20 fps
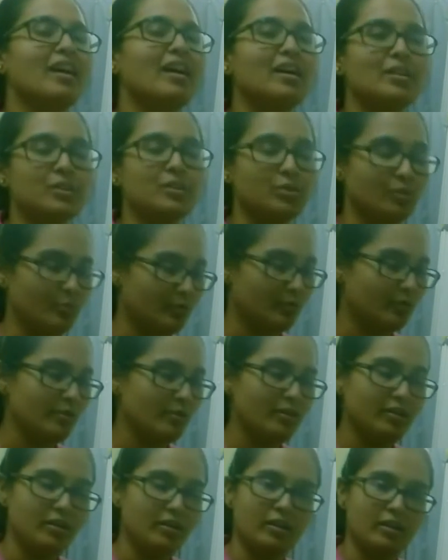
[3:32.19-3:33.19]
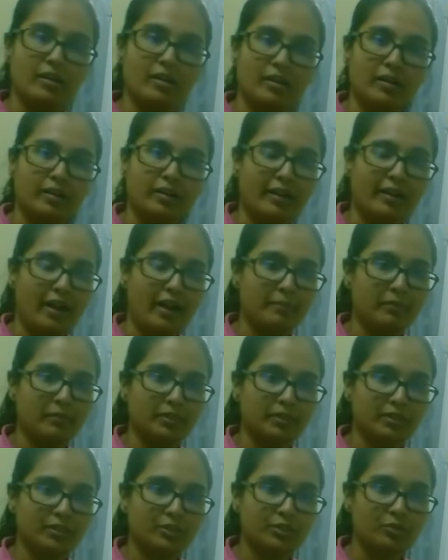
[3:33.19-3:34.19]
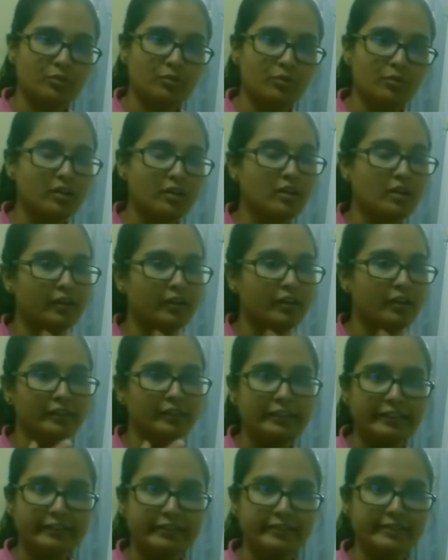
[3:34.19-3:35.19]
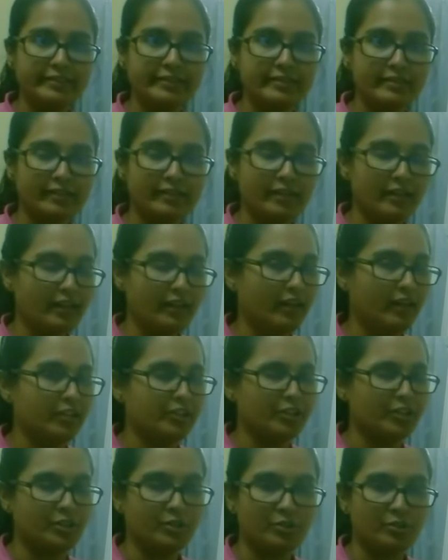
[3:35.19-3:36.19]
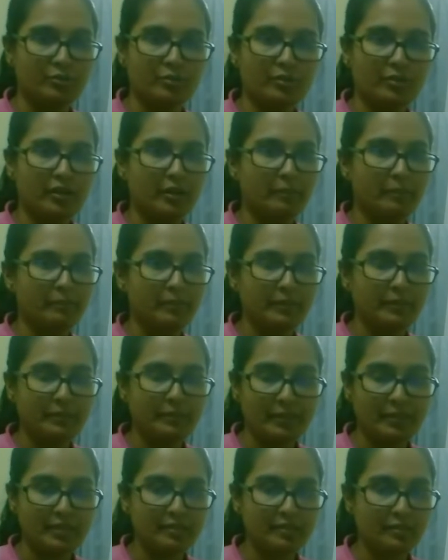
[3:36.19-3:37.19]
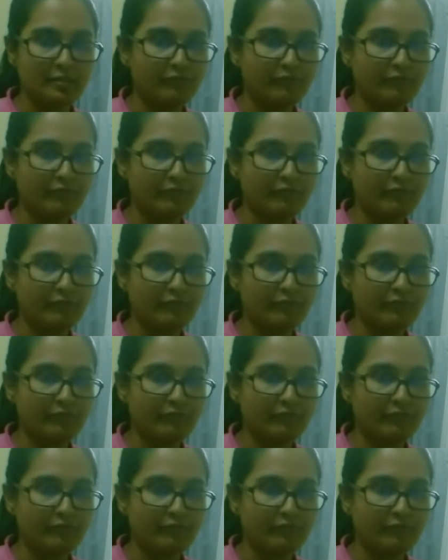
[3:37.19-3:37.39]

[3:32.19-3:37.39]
So, grandmother took her needles and she took a piece of